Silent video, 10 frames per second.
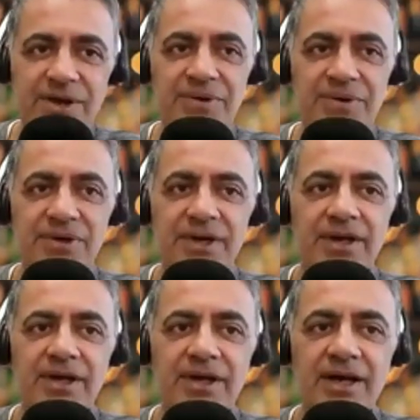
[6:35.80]
So,
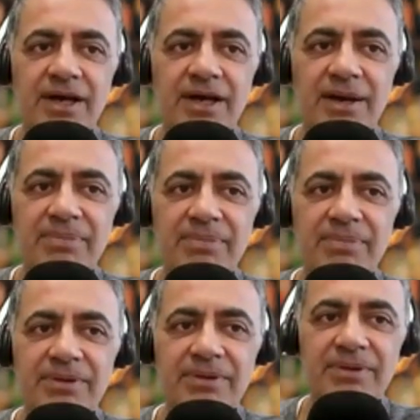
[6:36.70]

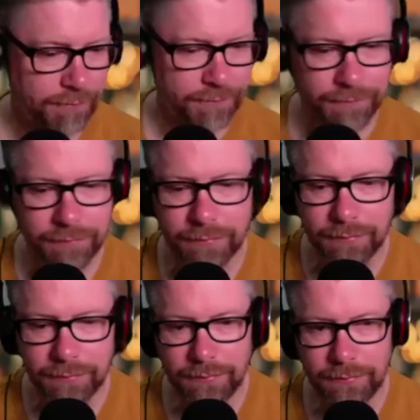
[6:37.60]
bottom
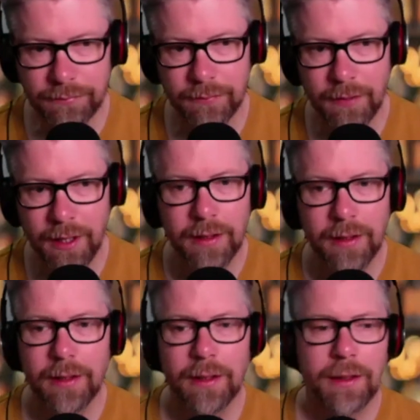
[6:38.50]
line
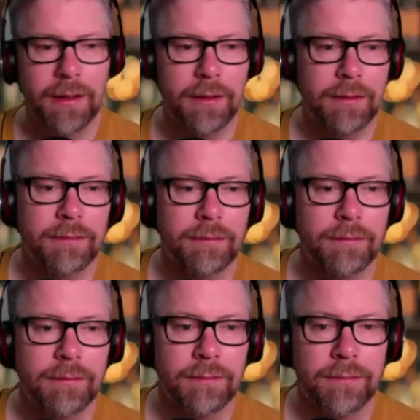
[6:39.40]
is things are going to
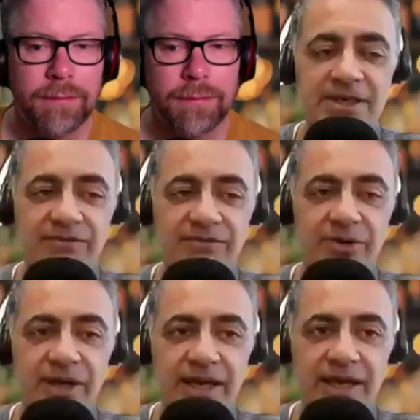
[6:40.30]
get more
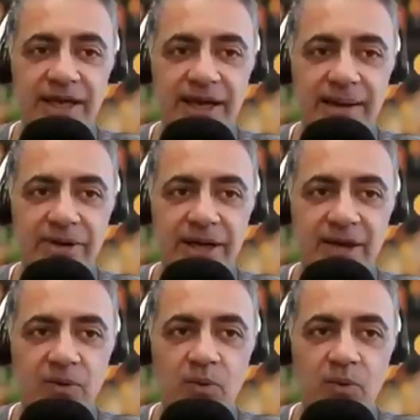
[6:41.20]
expensive. Camera gear
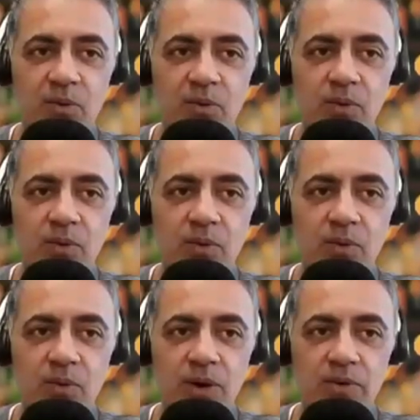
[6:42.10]

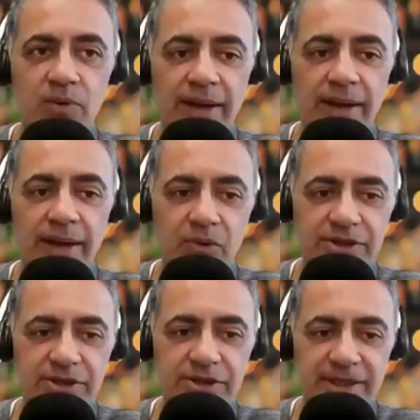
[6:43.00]
will get more
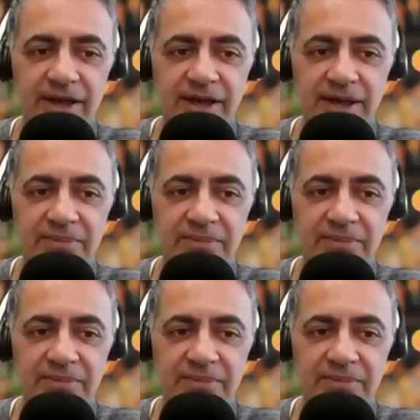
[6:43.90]
expensive.